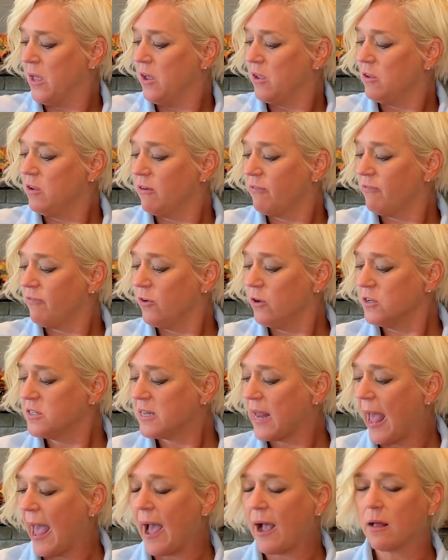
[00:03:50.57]
Your first
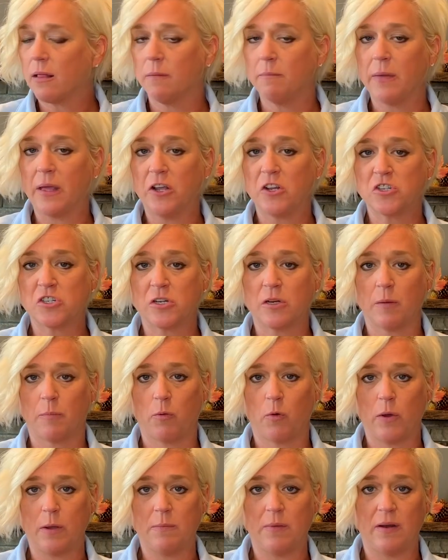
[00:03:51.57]
acclimation
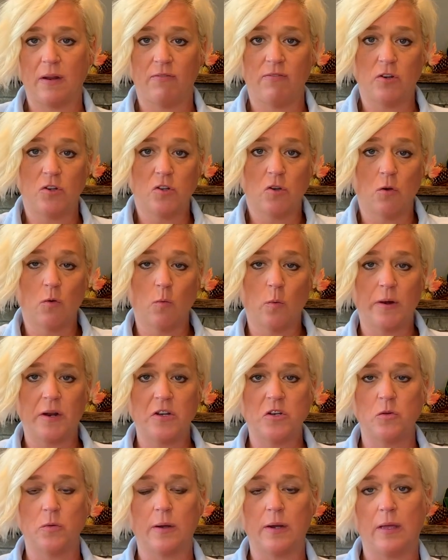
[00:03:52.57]
appointment, if you don't want to
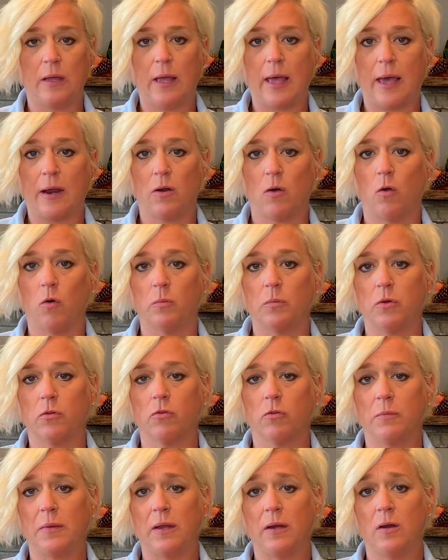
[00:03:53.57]
do any at-home
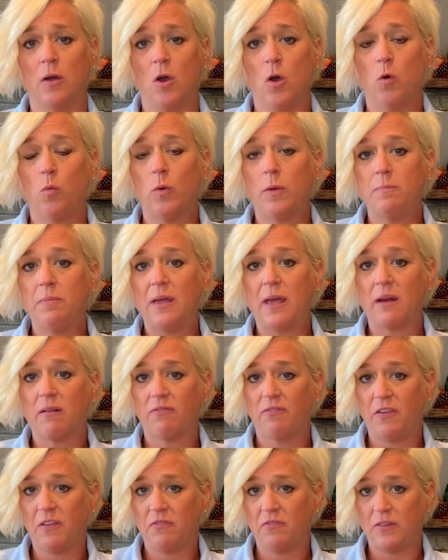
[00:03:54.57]
grooming, would be at
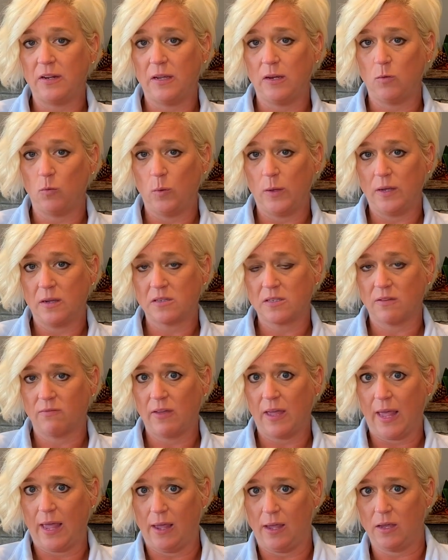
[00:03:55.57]
15 weeks of
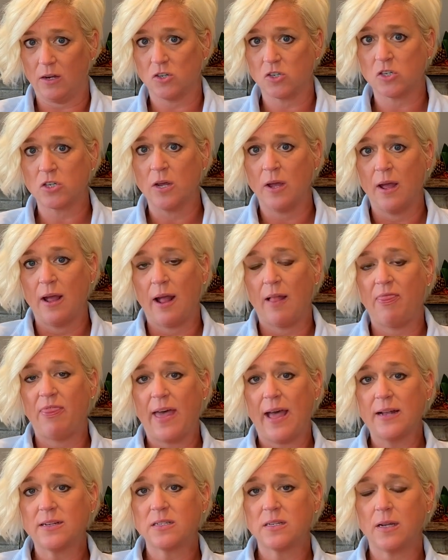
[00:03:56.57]
age. And
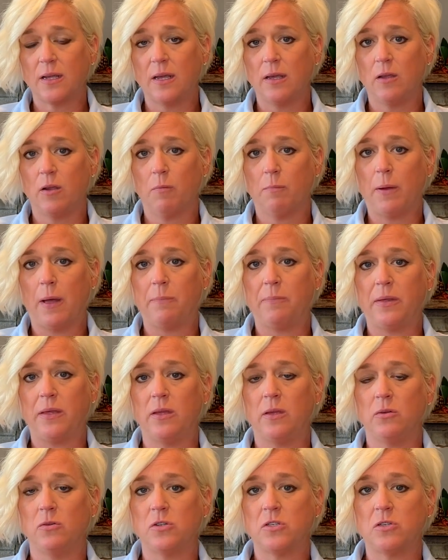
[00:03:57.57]
that's to get your puppy
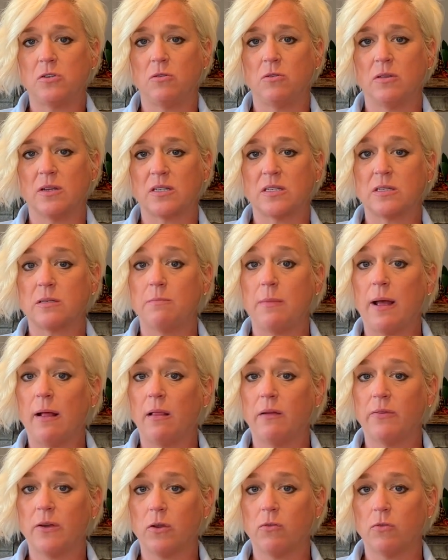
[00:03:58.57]
used to the smell
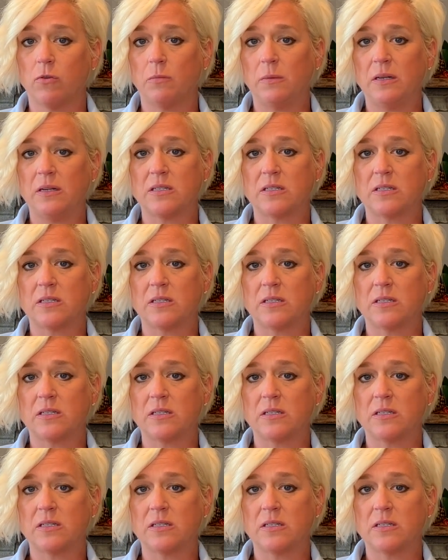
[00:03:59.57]
of a grooming